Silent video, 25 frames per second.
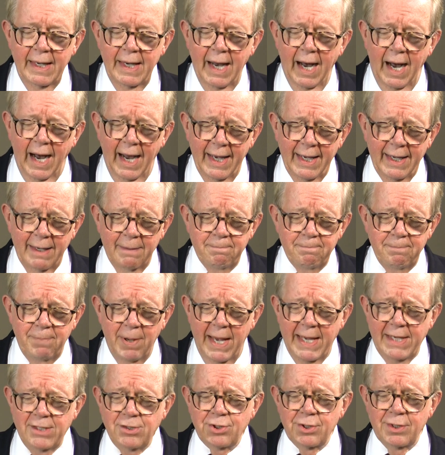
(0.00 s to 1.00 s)
I am
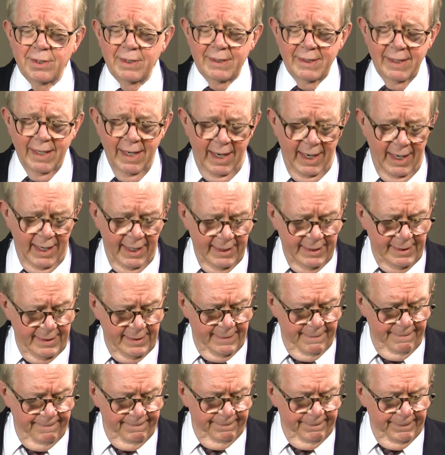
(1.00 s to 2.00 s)
patient, God.
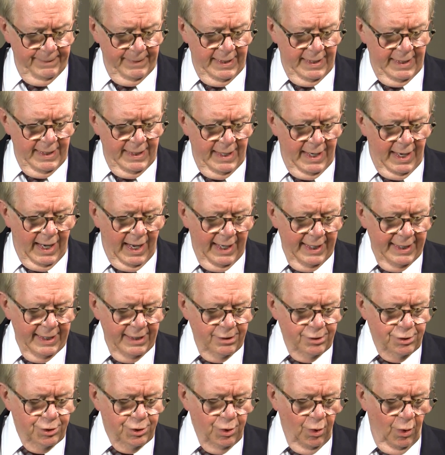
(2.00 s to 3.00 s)
I
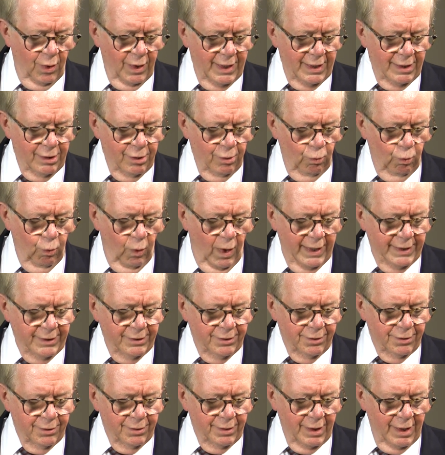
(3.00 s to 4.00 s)
enjoy the
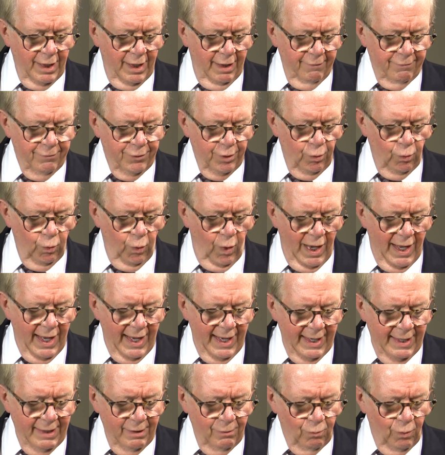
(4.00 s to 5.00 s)
wonder of the
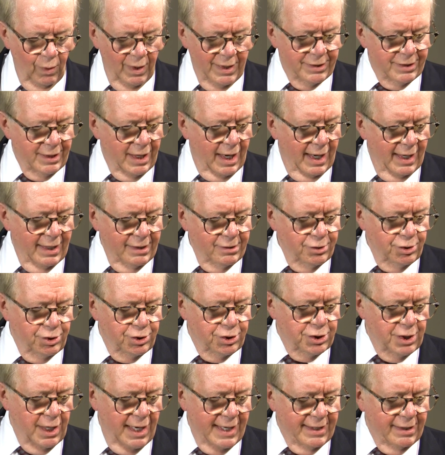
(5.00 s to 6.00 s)
way with
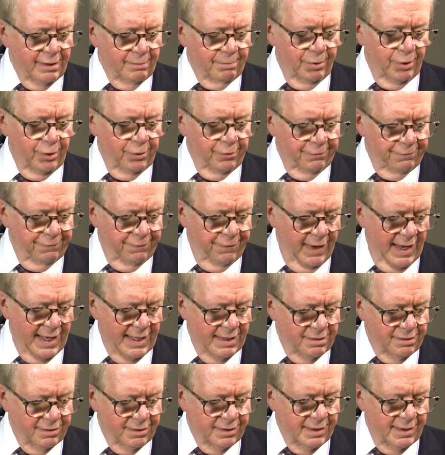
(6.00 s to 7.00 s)
unshakable
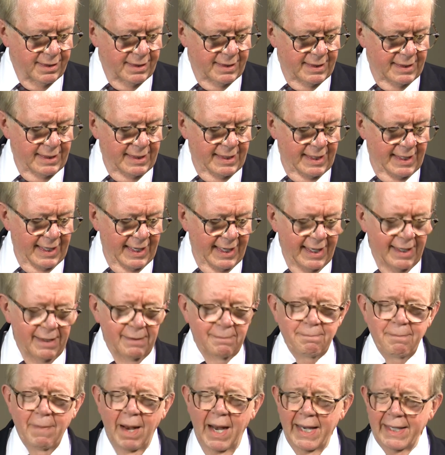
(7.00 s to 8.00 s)
faith
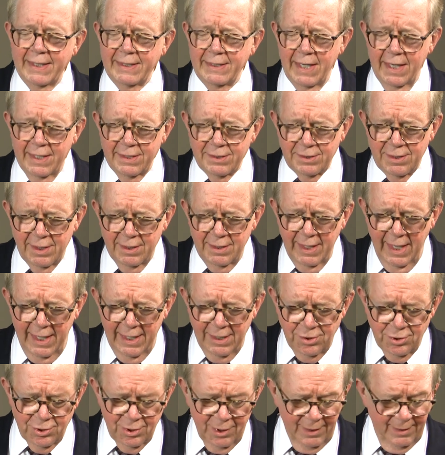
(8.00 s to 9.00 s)
in my
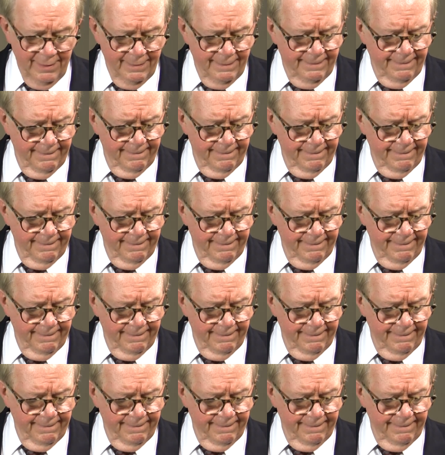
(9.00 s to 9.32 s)
destination.